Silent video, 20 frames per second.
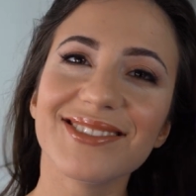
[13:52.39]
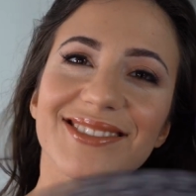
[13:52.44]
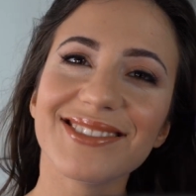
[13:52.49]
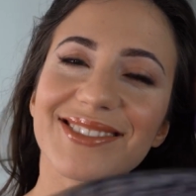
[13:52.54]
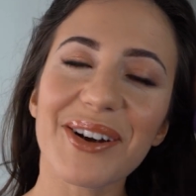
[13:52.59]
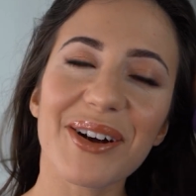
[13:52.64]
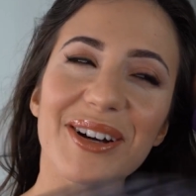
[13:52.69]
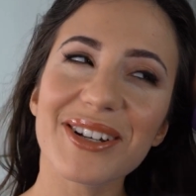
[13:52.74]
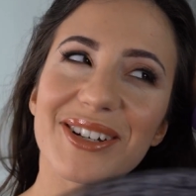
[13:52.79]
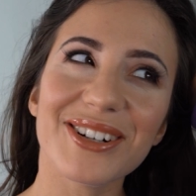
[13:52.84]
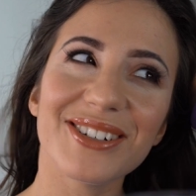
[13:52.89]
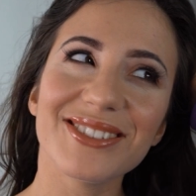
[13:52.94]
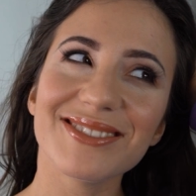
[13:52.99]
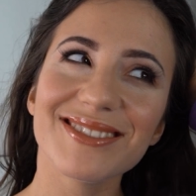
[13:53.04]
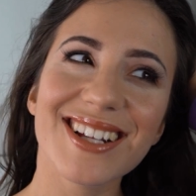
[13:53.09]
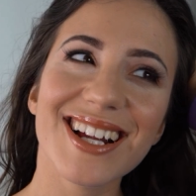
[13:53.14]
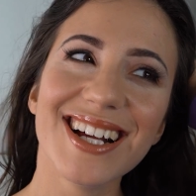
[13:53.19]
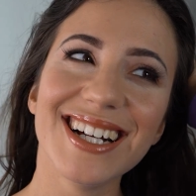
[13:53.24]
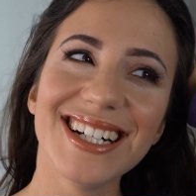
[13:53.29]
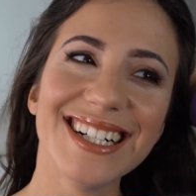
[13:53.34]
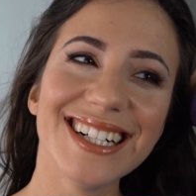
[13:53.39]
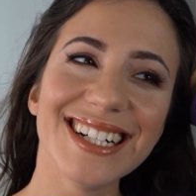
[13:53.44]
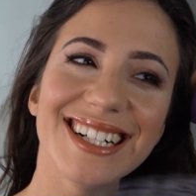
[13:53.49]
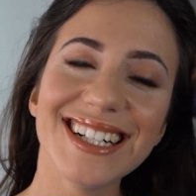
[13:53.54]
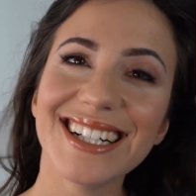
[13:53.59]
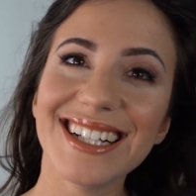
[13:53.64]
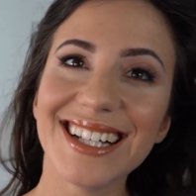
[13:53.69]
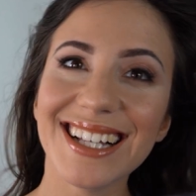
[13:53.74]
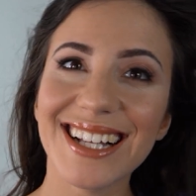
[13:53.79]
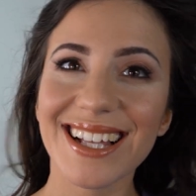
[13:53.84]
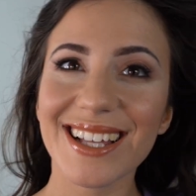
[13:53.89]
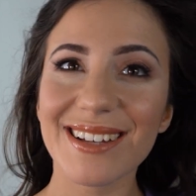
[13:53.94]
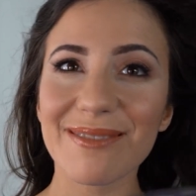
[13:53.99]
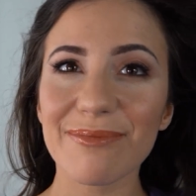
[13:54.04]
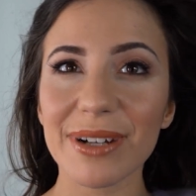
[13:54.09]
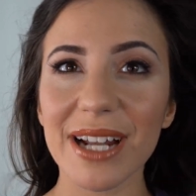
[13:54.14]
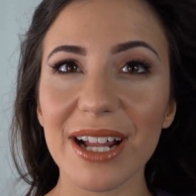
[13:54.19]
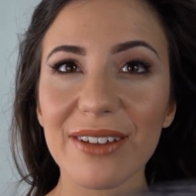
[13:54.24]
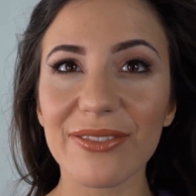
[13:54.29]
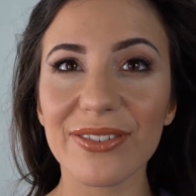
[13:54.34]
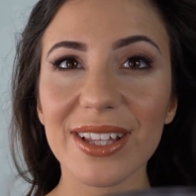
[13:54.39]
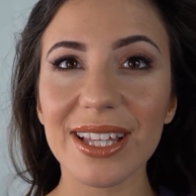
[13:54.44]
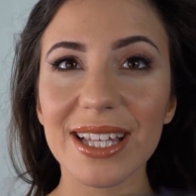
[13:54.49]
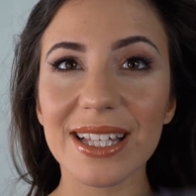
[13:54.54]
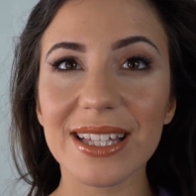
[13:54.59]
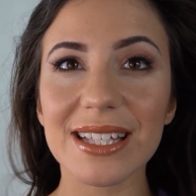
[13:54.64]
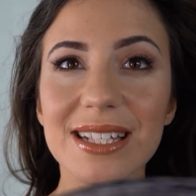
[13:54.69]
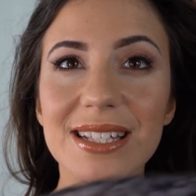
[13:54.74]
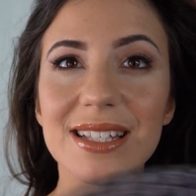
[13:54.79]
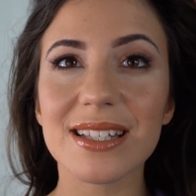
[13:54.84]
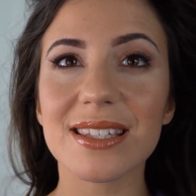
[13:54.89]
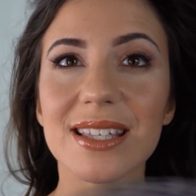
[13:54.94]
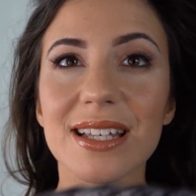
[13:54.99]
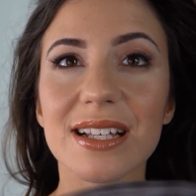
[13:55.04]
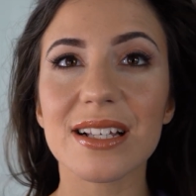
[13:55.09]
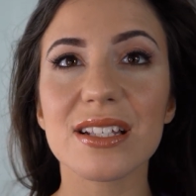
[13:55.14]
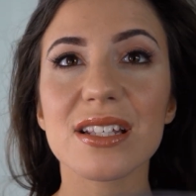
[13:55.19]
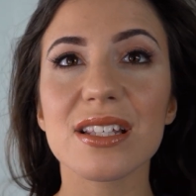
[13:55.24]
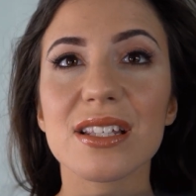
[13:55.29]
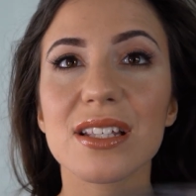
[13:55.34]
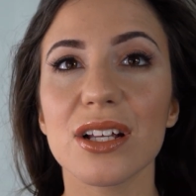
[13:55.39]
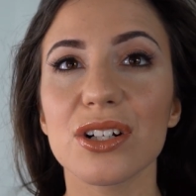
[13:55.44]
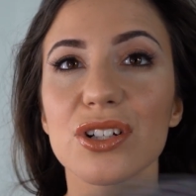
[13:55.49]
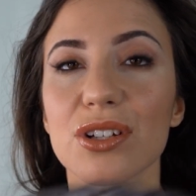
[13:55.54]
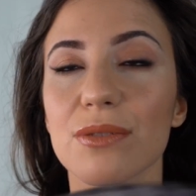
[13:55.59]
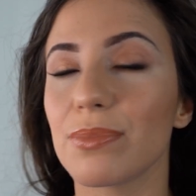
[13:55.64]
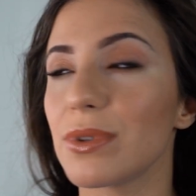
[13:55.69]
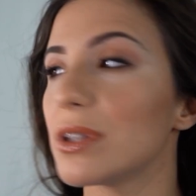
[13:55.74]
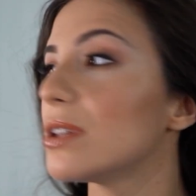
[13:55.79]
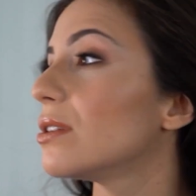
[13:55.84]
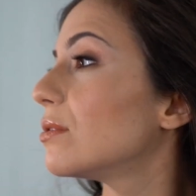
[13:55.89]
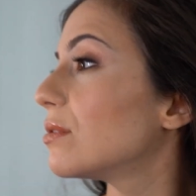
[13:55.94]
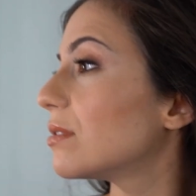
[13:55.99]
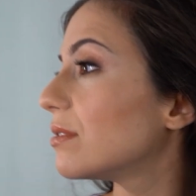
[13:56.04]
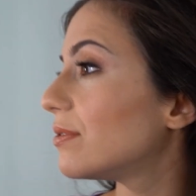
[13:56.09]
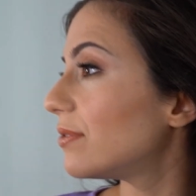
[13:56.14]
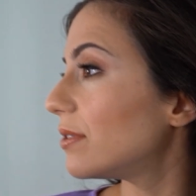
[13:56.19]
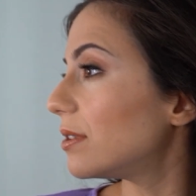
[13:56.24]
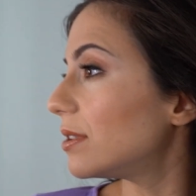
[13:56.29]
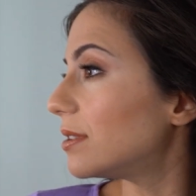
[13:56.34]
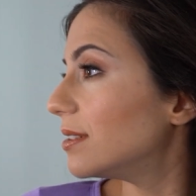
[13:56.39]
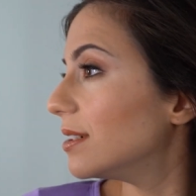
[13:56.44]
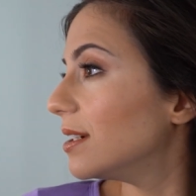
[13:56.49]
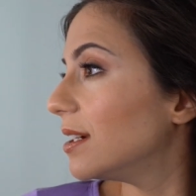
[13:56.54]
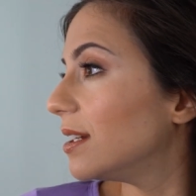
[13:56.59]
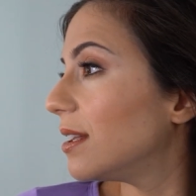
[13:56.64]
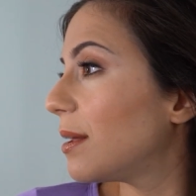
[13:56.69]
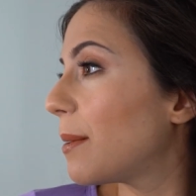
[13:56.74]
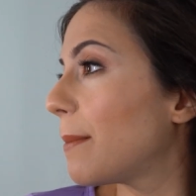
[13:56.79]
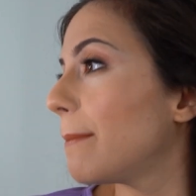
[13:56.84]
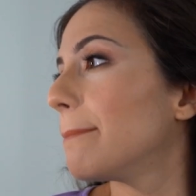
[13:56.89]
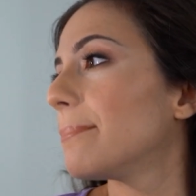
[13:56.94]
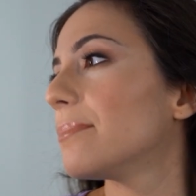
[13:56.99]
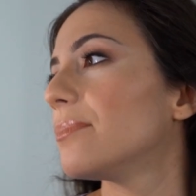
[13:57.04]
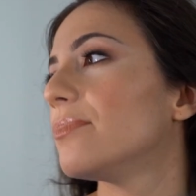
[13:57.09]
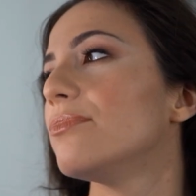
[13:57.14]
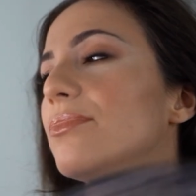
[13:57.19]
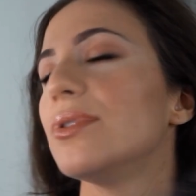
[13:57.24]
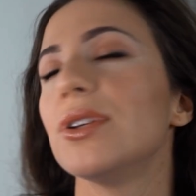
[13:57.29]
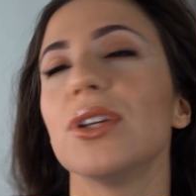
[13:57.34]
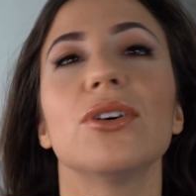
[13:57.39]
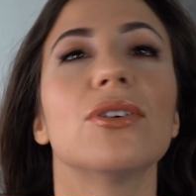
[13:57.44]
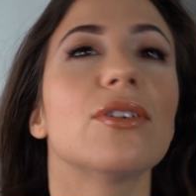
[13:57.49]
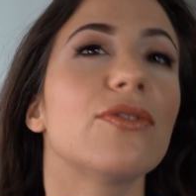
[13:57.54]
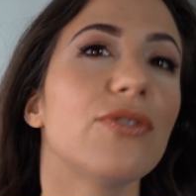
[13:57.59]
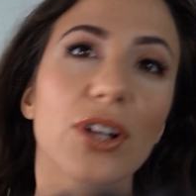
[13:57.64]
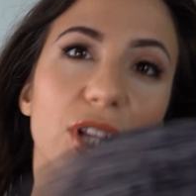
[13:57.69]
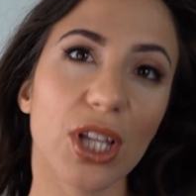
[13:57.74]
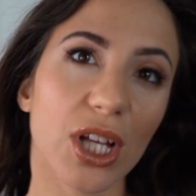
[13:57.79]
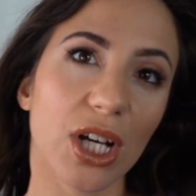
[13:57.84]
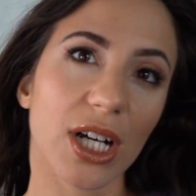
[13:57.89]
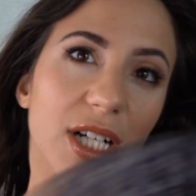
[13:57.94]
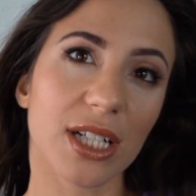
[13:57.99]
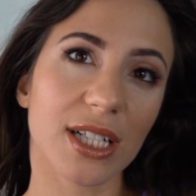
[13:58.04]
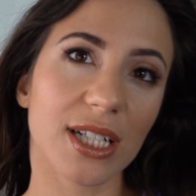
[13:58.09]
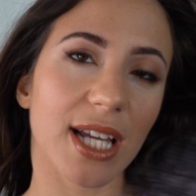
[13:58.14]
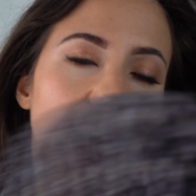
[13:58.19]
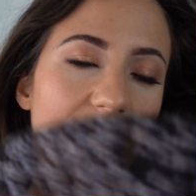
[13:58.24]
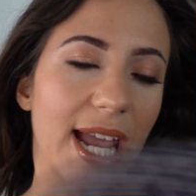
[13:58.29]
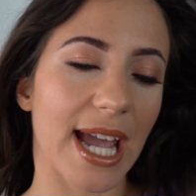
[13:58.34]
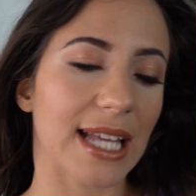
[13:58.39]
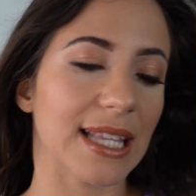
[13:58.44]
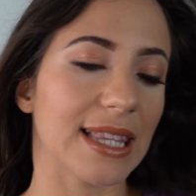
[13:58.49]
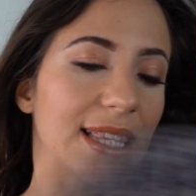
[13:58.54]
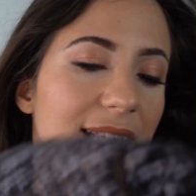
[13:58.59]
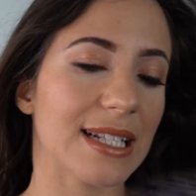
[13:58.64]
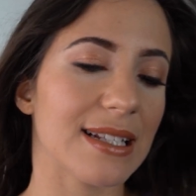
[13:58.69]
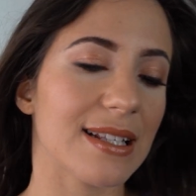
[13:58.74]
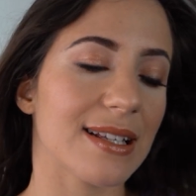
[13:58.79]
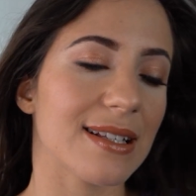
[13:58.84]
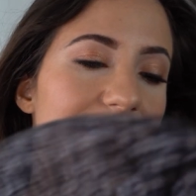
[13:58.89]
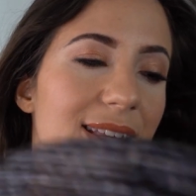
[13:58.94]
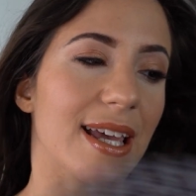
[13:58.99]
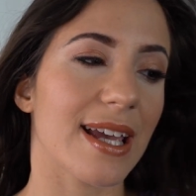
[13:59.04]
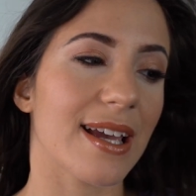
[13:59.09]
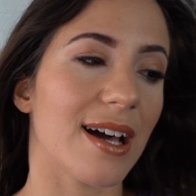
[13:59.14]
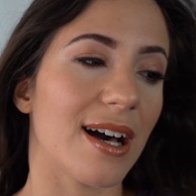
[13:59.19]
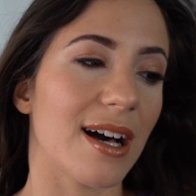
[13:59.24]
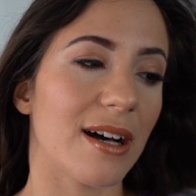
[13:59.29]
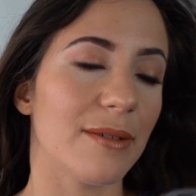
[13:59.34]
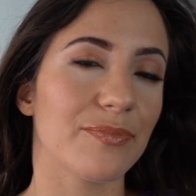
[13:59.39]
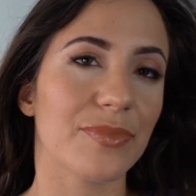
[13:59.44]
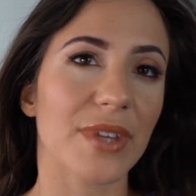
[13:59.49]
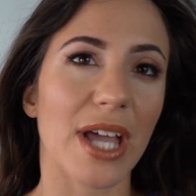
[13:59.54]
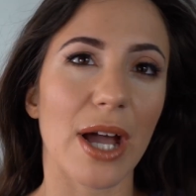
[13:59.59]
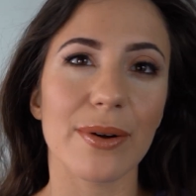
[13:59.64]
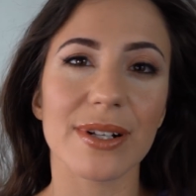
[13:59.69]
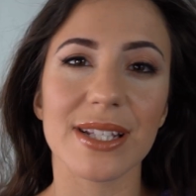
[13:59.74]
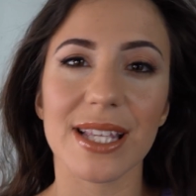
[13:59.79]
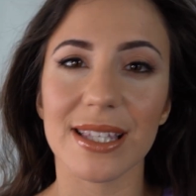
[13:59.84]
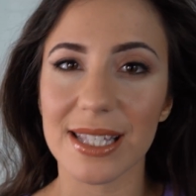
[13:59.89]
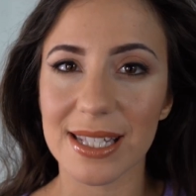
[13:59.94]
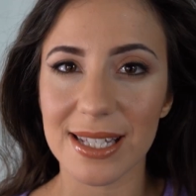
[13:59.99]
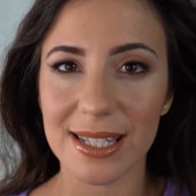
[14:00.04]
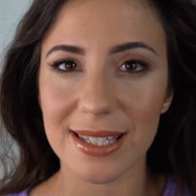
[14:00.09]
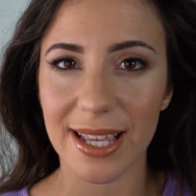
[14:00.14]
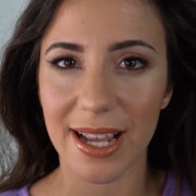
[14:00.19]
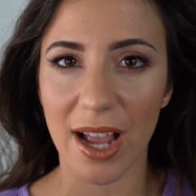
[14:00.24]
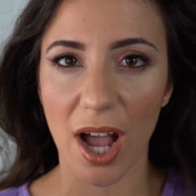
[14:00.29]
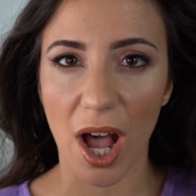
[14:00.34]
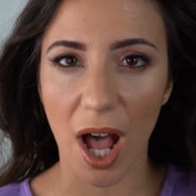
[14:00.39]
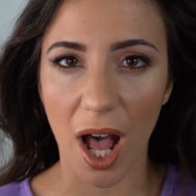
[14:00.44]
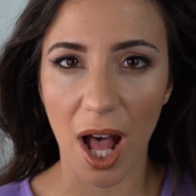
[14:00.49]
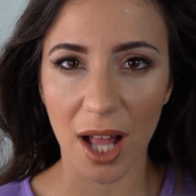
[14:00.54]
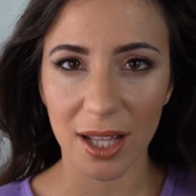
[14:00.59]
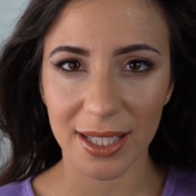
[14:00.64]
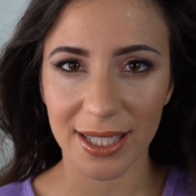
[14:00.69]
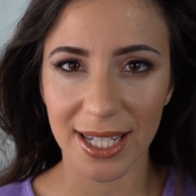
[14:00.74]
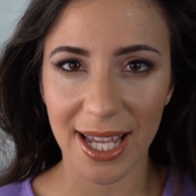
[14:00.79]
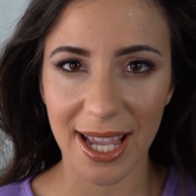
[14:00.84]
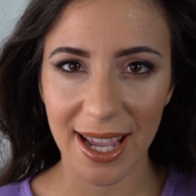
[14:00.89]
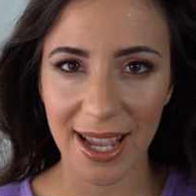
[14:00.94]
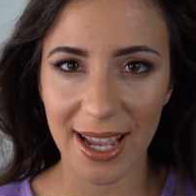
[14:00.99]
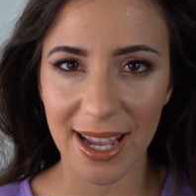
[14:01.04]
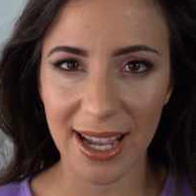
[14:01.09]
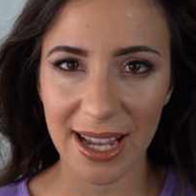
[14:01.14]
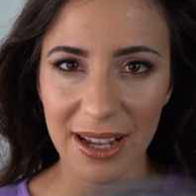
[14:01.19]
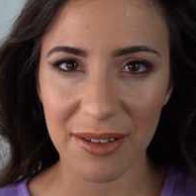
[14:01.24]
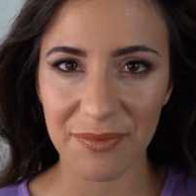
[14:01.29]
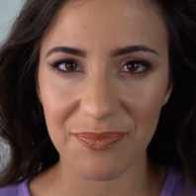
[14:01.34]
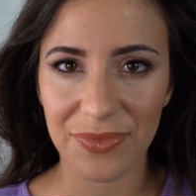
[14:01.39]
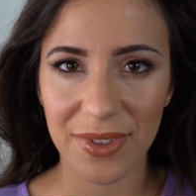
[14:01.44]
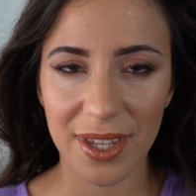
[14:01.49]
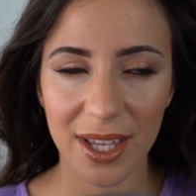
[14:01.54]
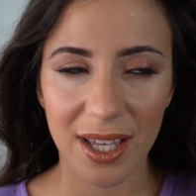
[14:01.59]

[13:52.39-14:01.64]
No, I don't. But I feel like this is like such a beautiful, beautiful look. And this is like a holiday,